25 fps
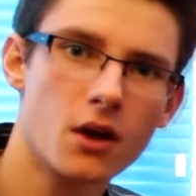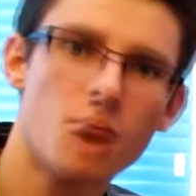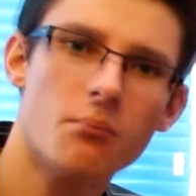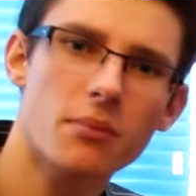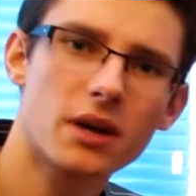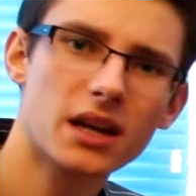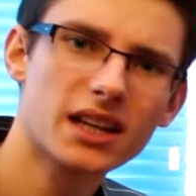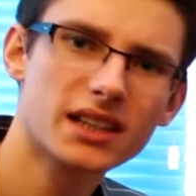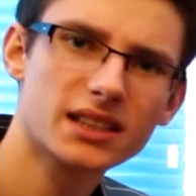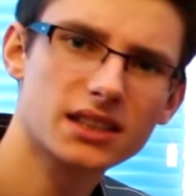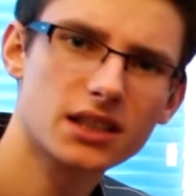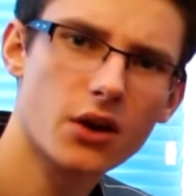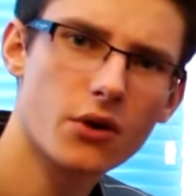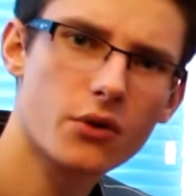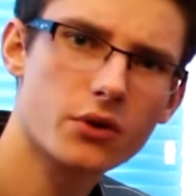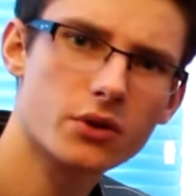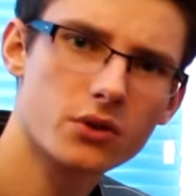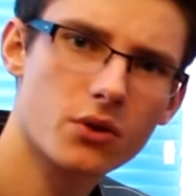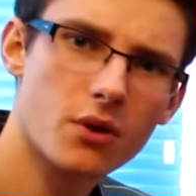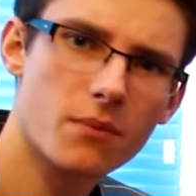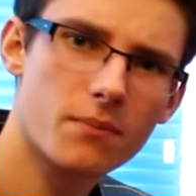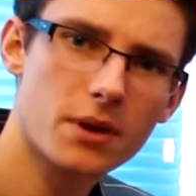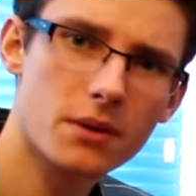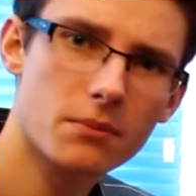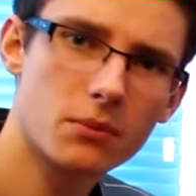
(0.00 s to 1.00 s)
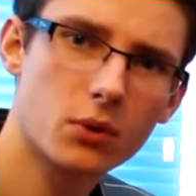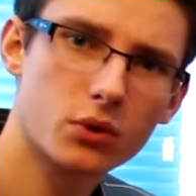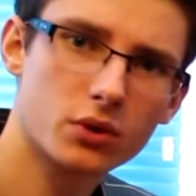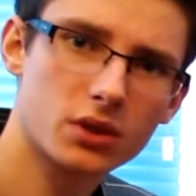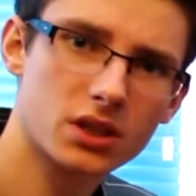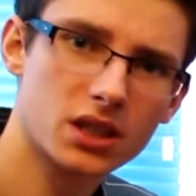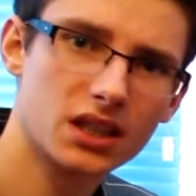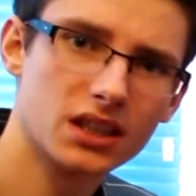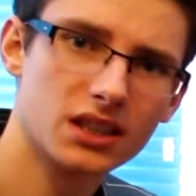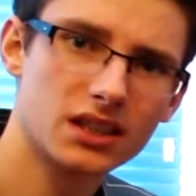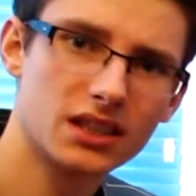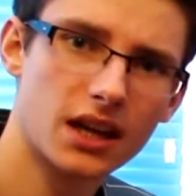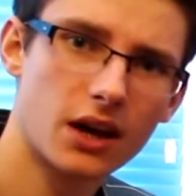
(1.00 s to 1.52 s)
But let's go into a bit more
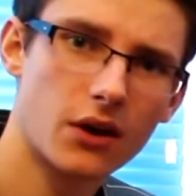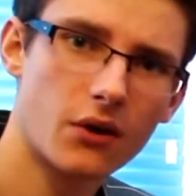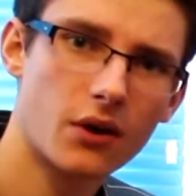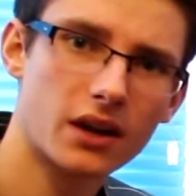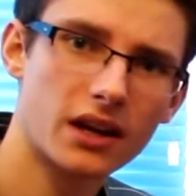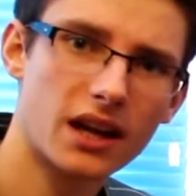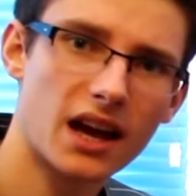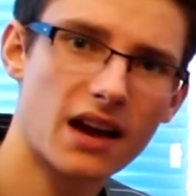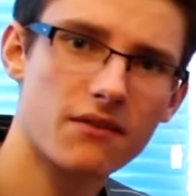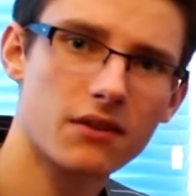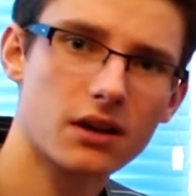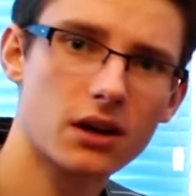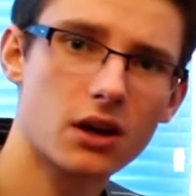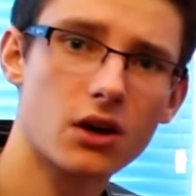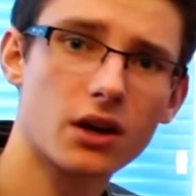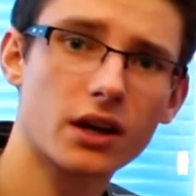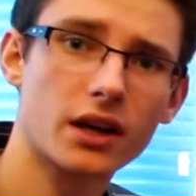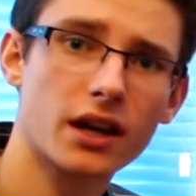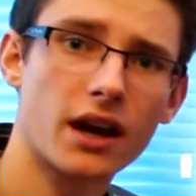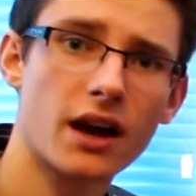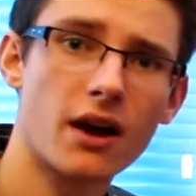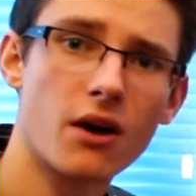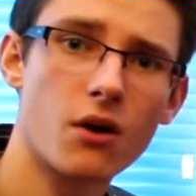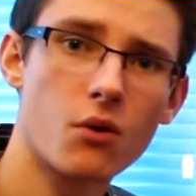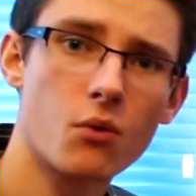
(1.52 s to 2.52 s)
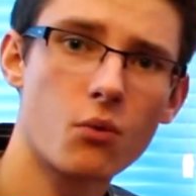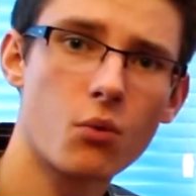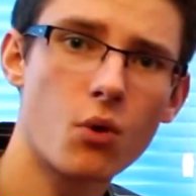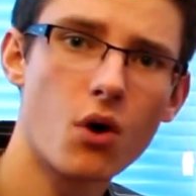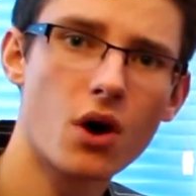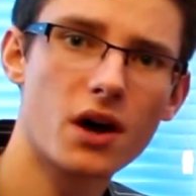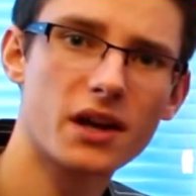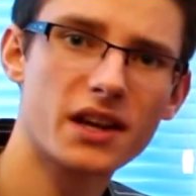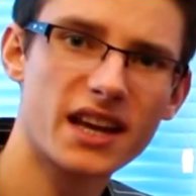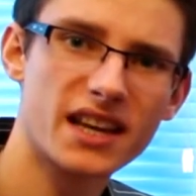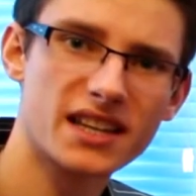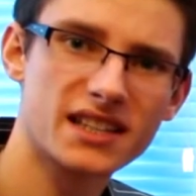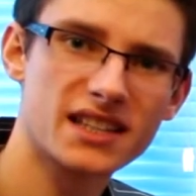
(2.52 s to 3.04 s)
detail and have a look at
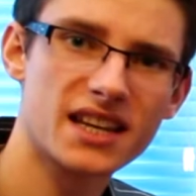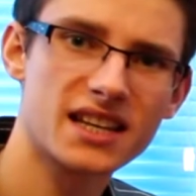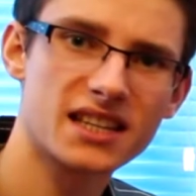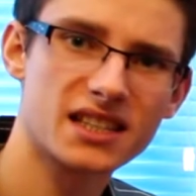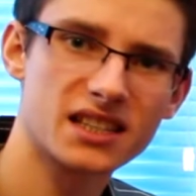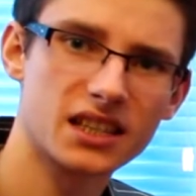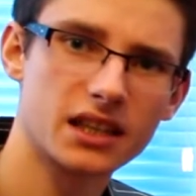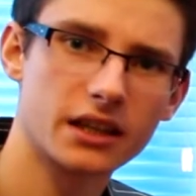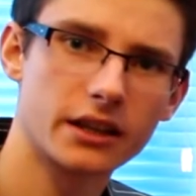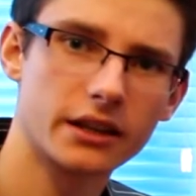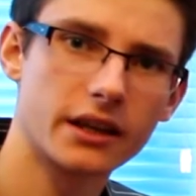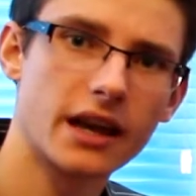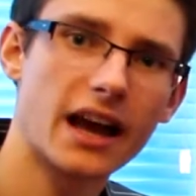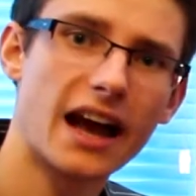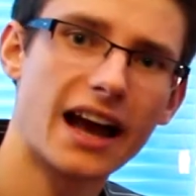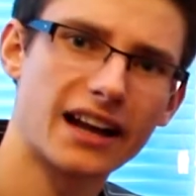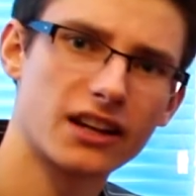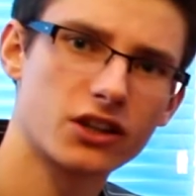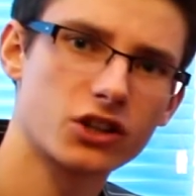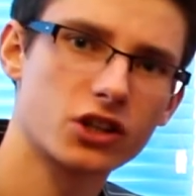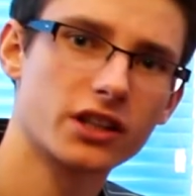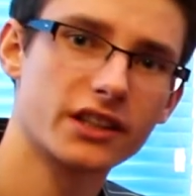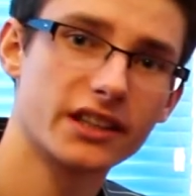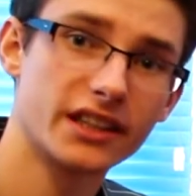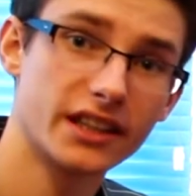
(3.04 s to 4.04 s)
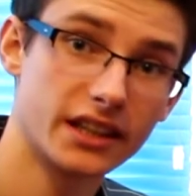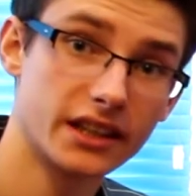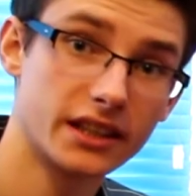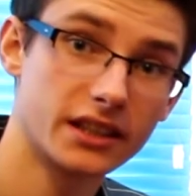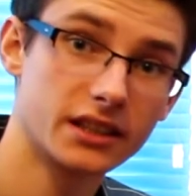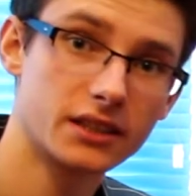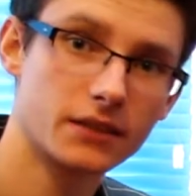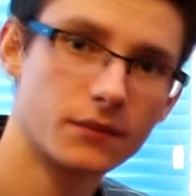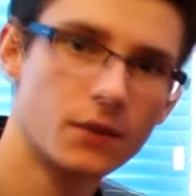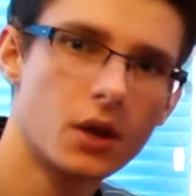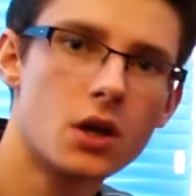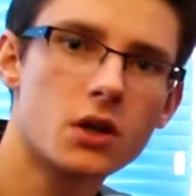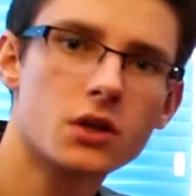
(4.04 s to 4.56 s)
what an S S D actually
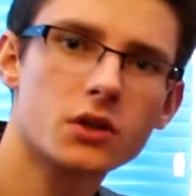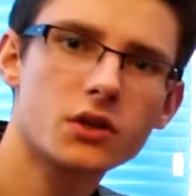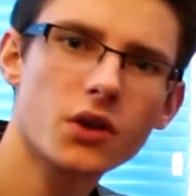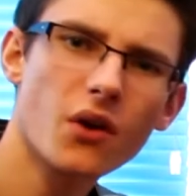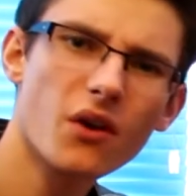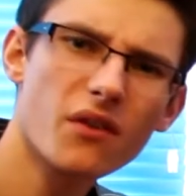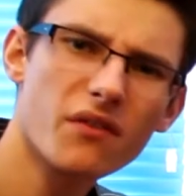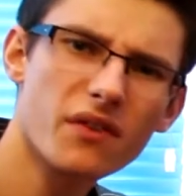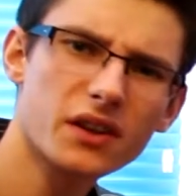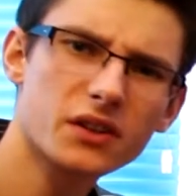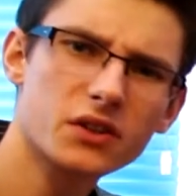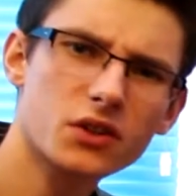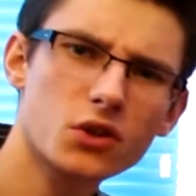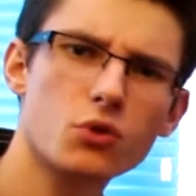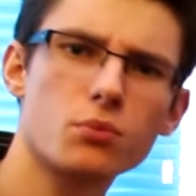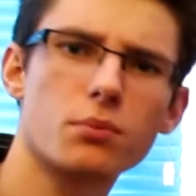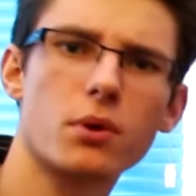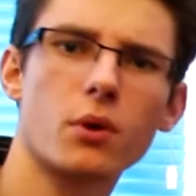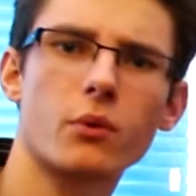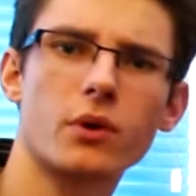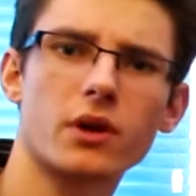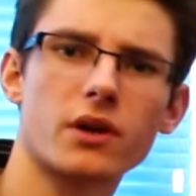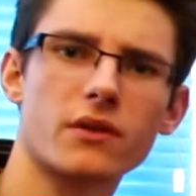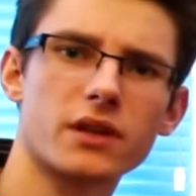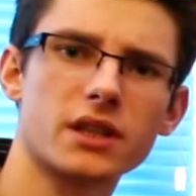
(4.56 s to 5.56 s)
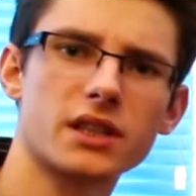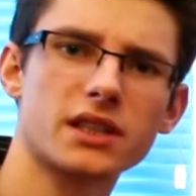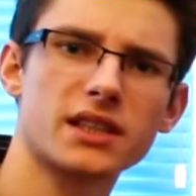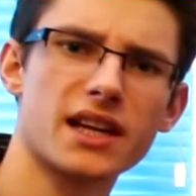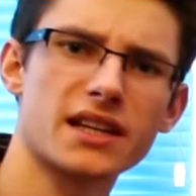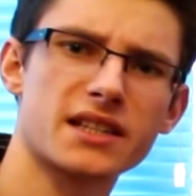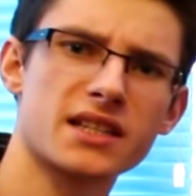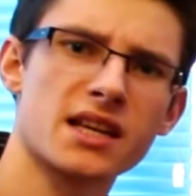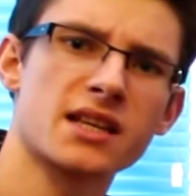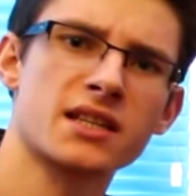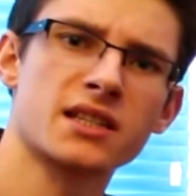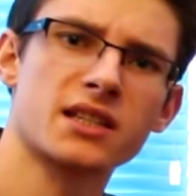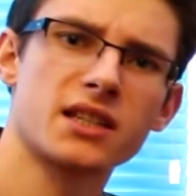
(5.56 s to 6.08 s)
is. So if I do put one of these
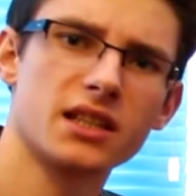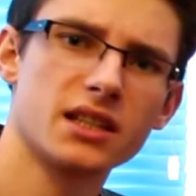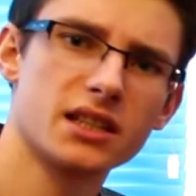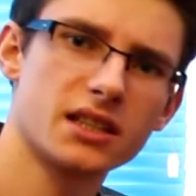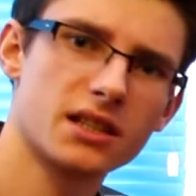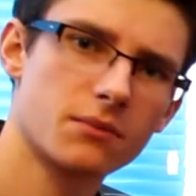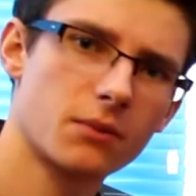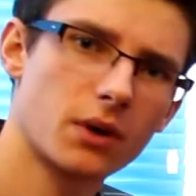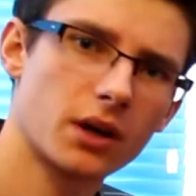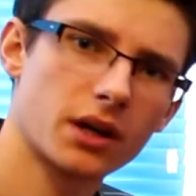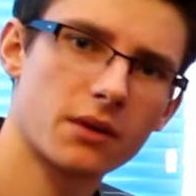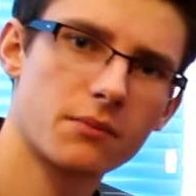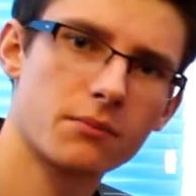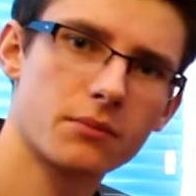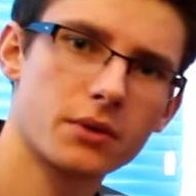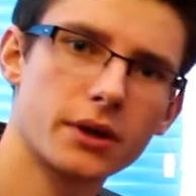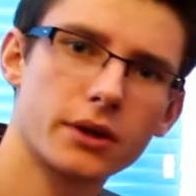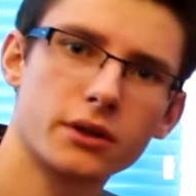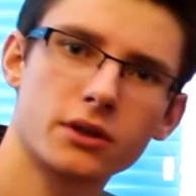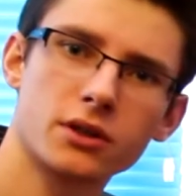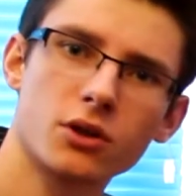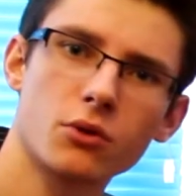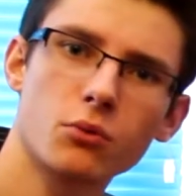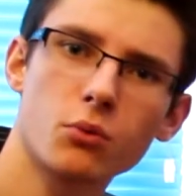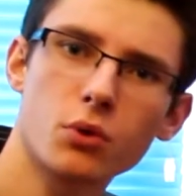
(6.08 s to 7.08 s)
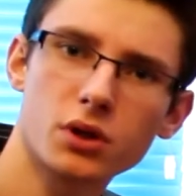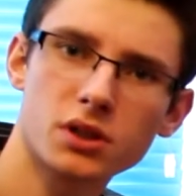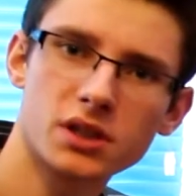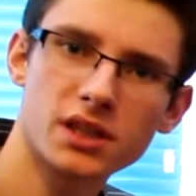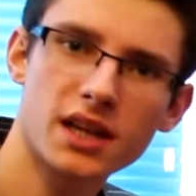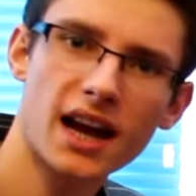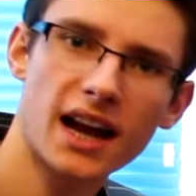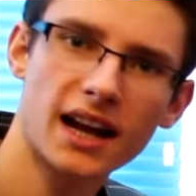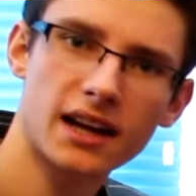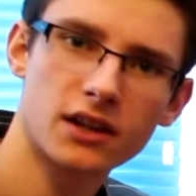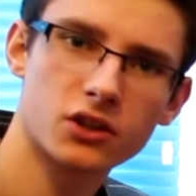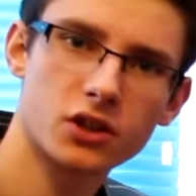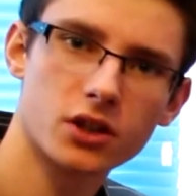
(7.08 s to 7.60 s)
S S Ds in my computer, what's it
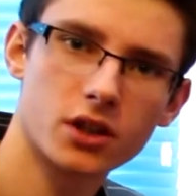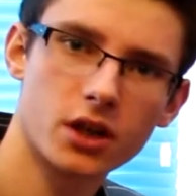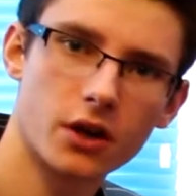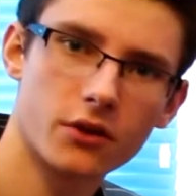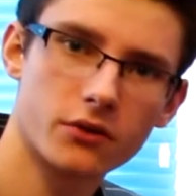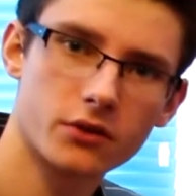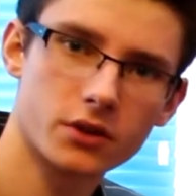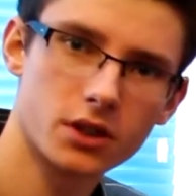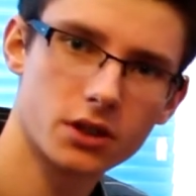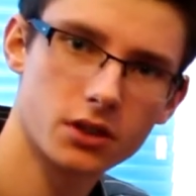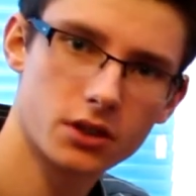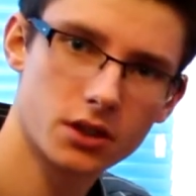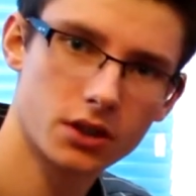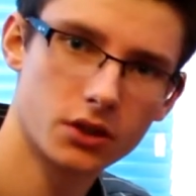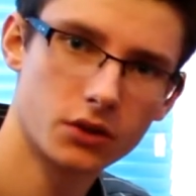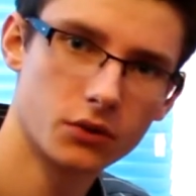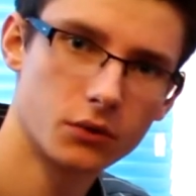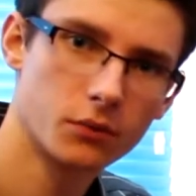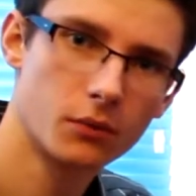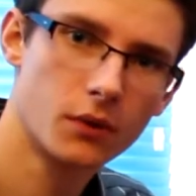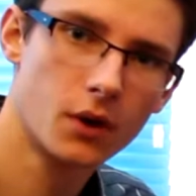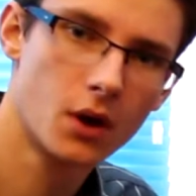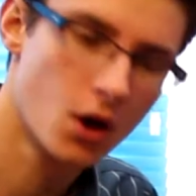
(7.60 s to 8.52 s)
actually going to do?